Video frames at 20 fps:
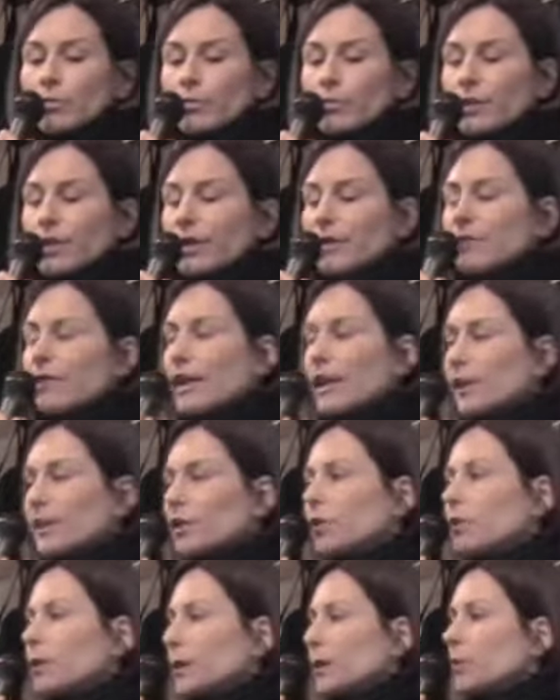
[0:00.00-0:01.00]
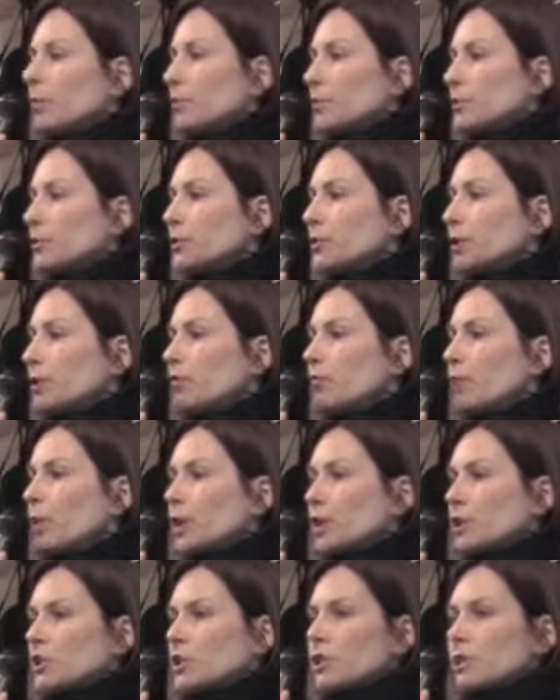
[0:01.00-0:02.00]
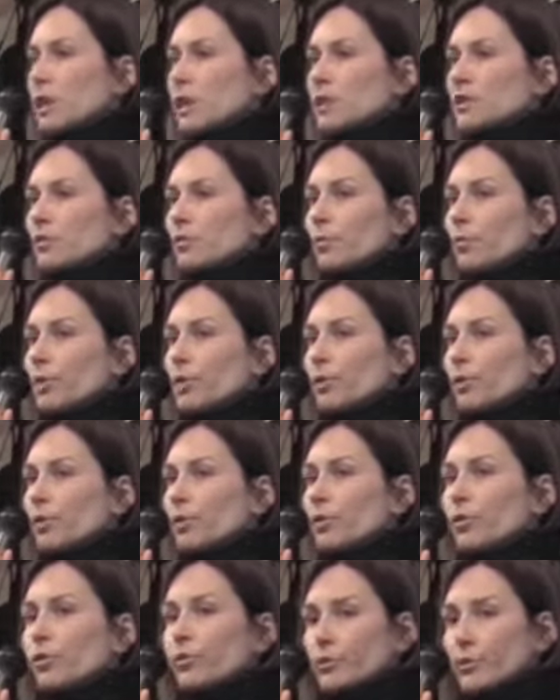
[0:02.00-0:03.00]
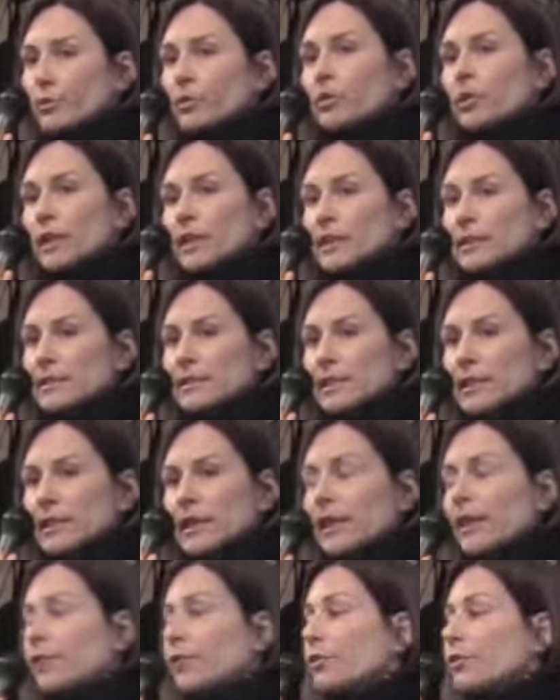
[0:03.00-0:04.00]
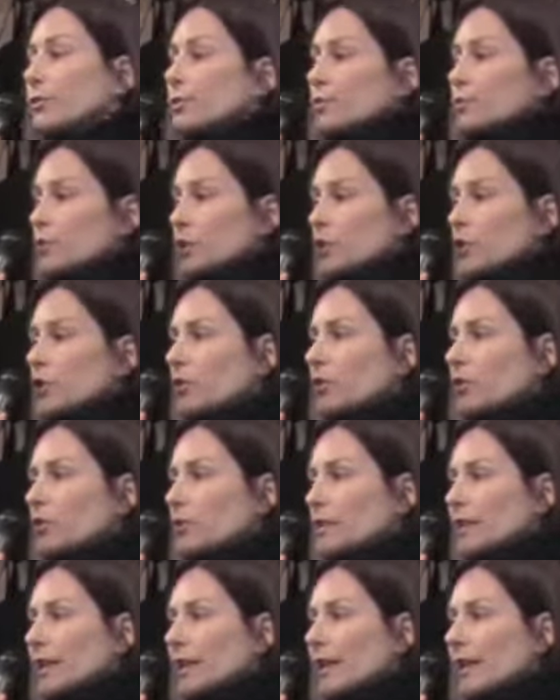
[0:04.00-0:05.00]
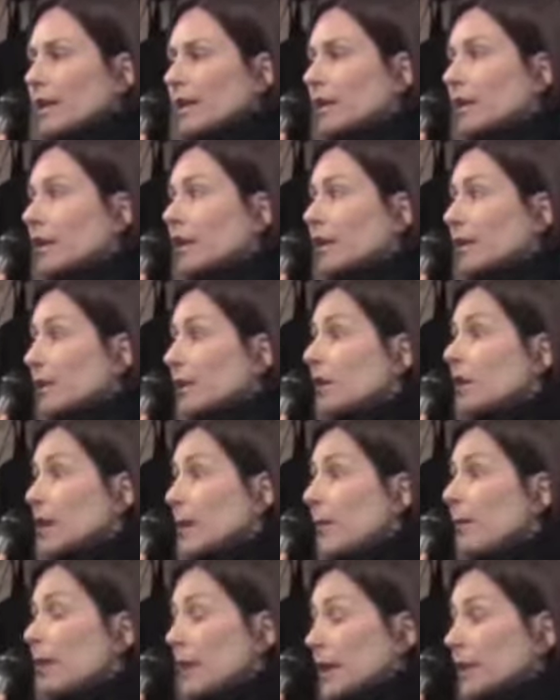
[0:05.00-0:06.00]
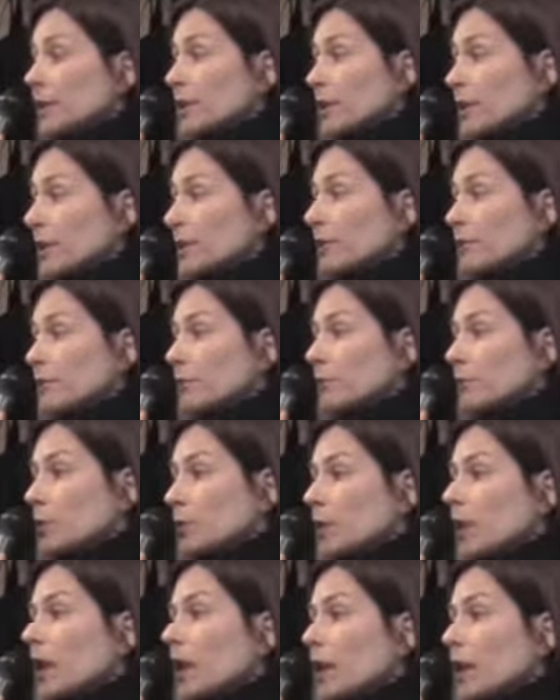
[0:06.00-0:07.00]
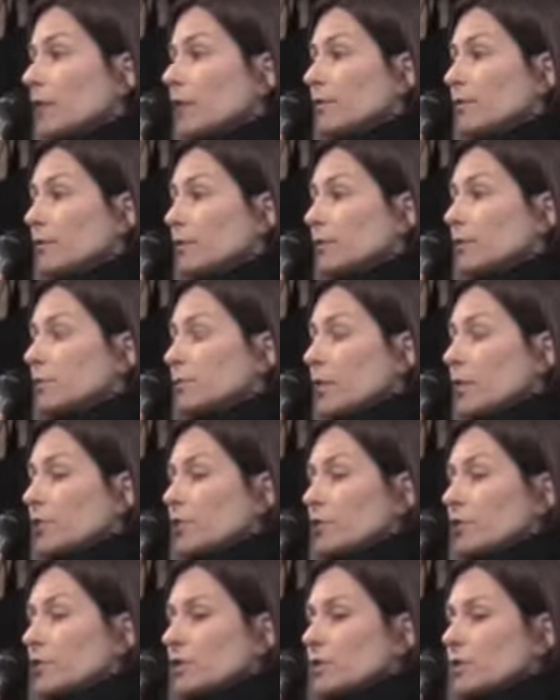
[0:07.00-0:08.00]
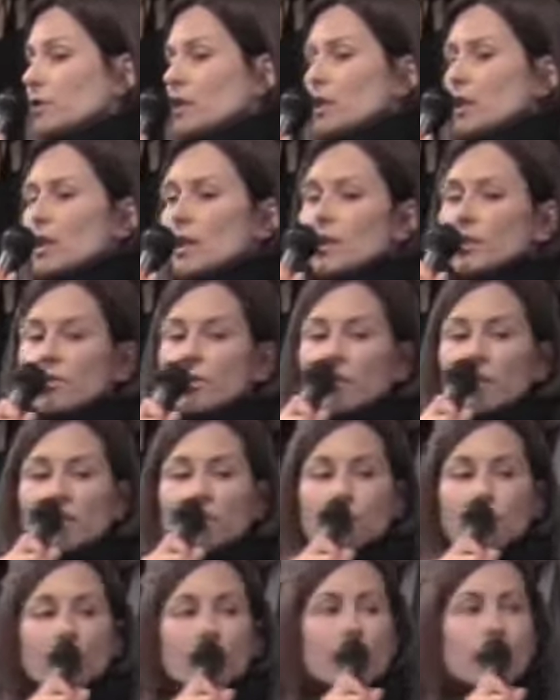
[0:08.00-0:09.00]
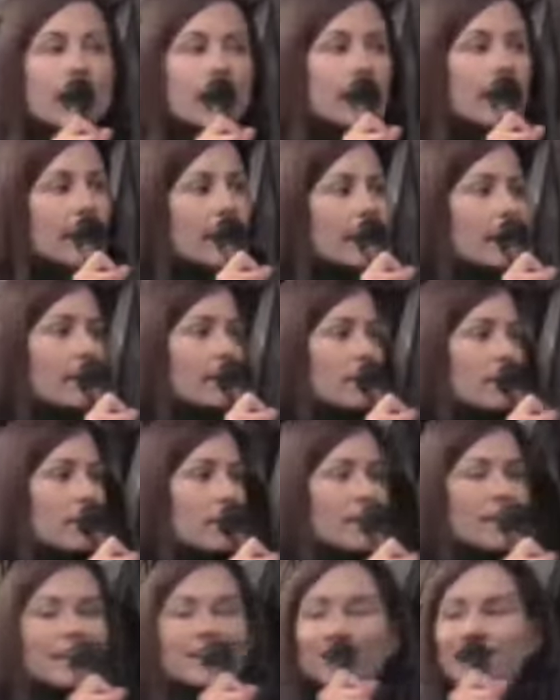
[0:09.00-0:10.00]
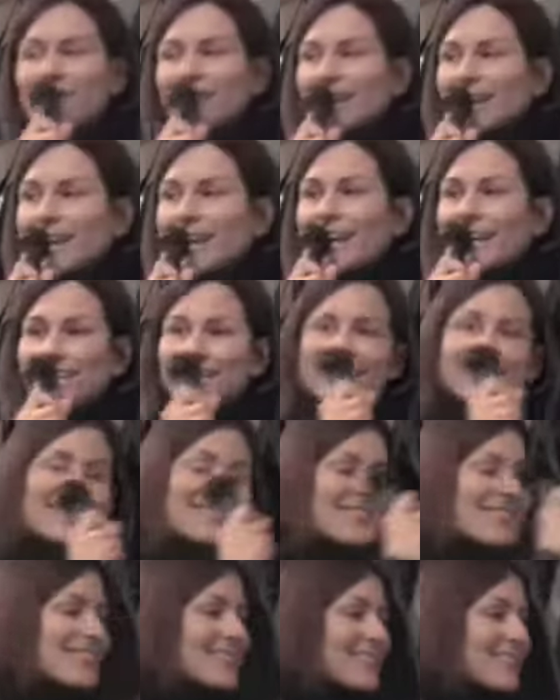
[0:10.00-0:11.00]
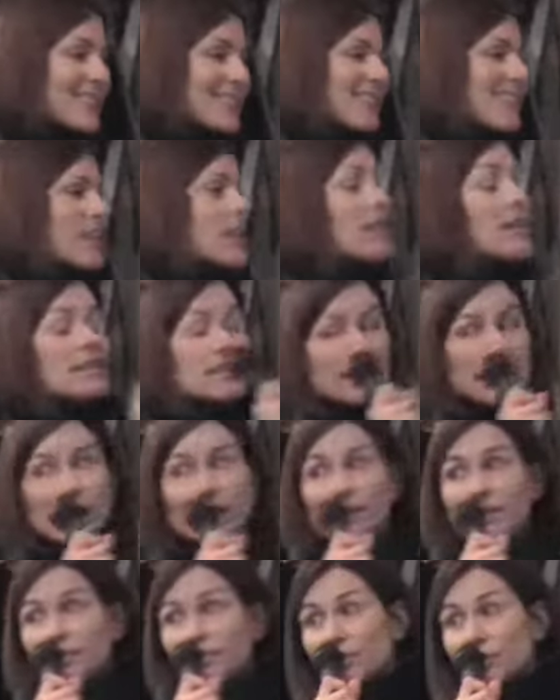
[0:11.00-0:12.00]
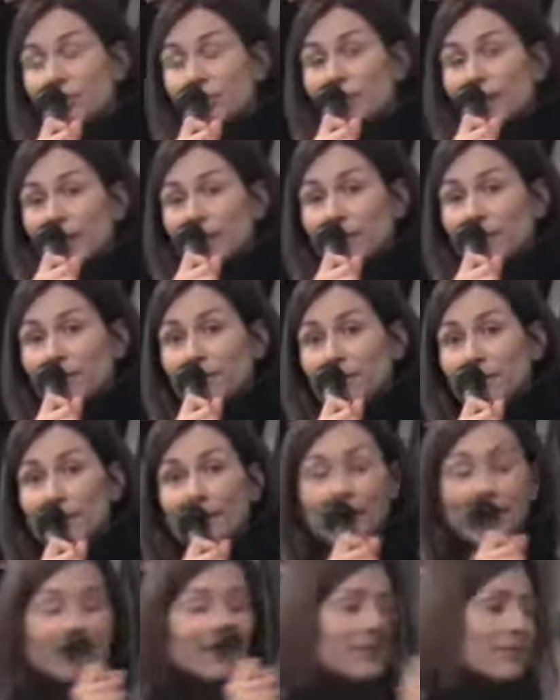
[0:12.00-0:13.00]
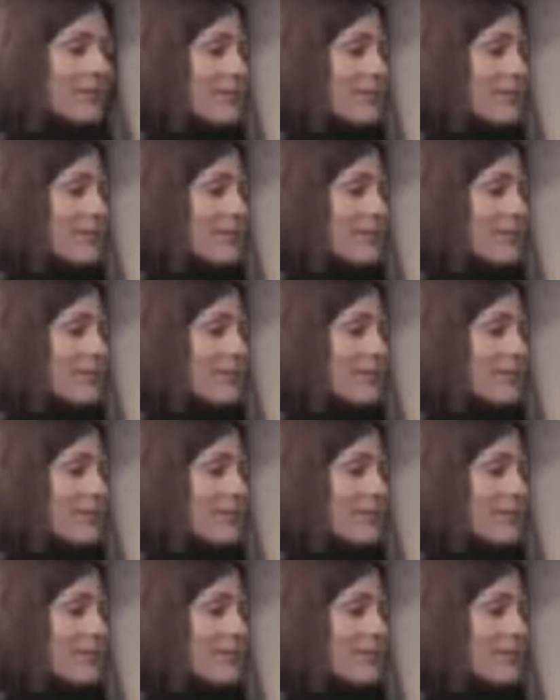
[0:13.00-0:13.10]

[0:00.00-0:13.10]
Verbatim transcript: But I've had the great opportunity of watching lots of people through cleansing and through switching their diet get better from a lot of situations. So that's sort of my background. And here's Elaina. Tell us your background, Elaina.